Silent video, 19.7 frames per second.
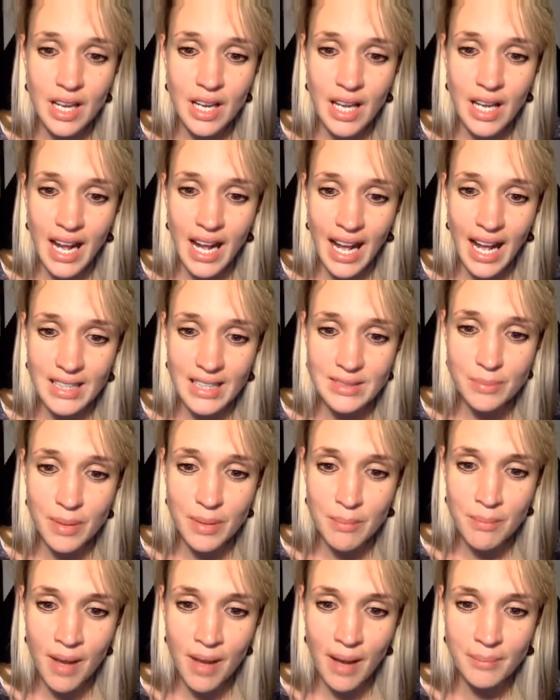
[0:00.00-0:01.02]
and it has
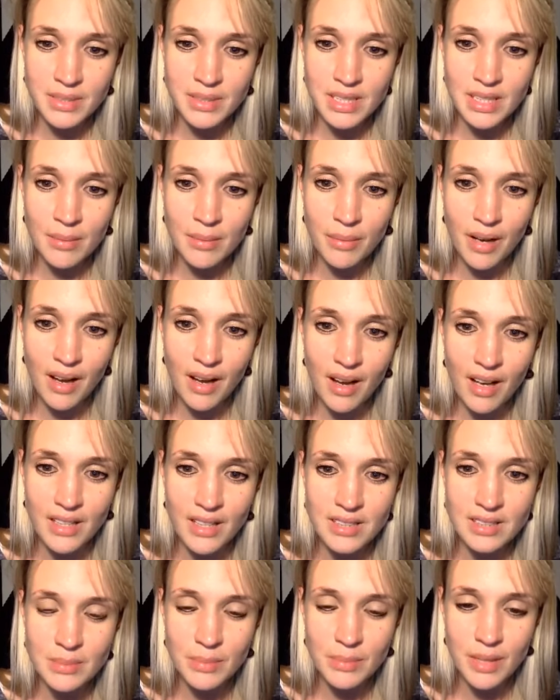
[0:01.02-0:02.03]
been mapped in the
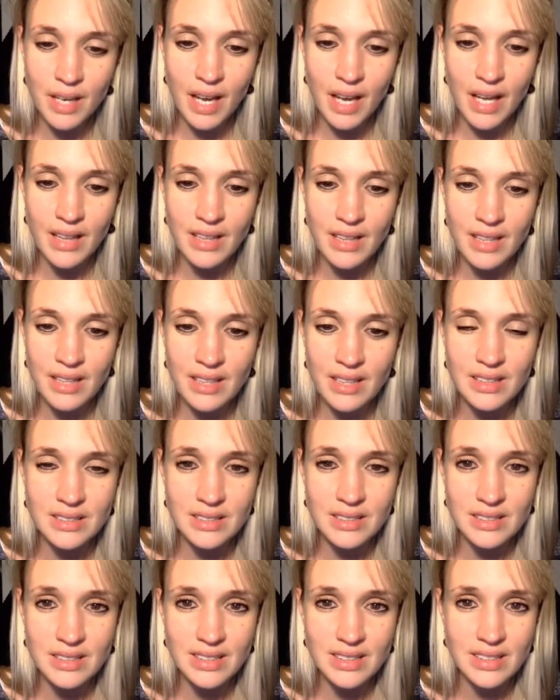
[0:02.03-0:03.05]
past, but I think
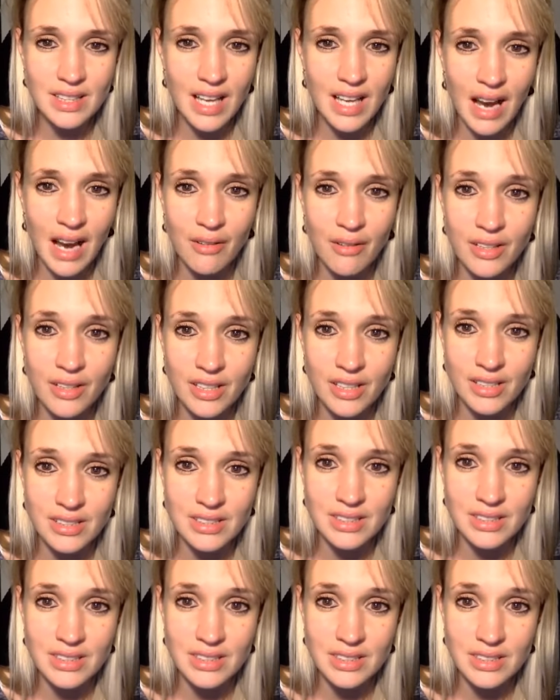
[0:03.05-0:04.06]
this is
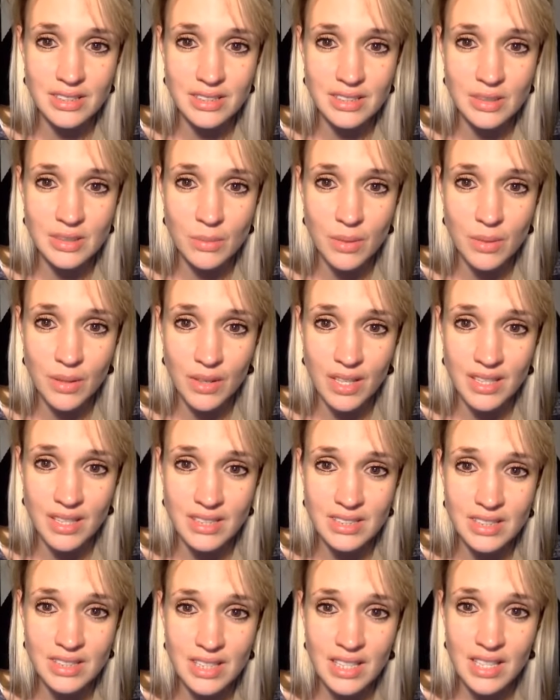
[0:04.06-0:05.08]
arrogance, to be
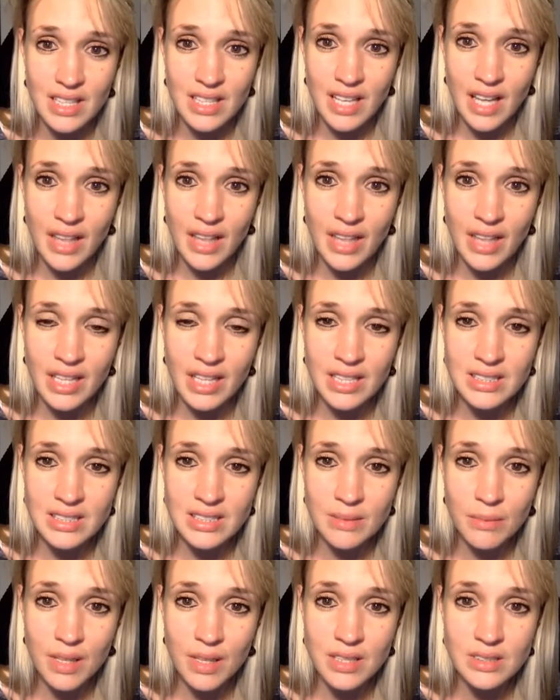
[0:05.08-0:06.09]
honest. I think
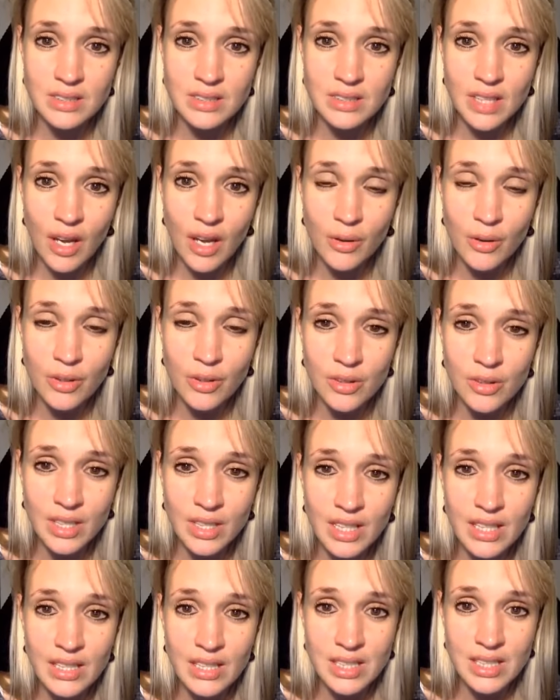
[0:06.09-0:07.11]
it's so
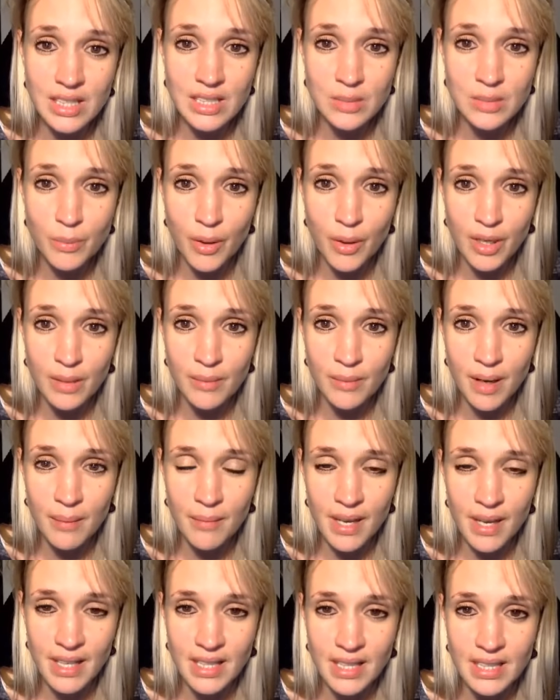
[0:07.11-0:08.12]
unique to each
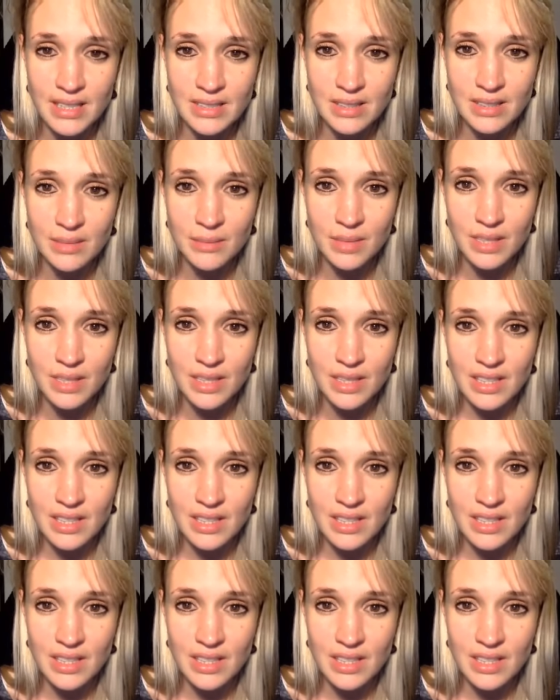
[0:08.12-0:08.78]
body-mind mechanism.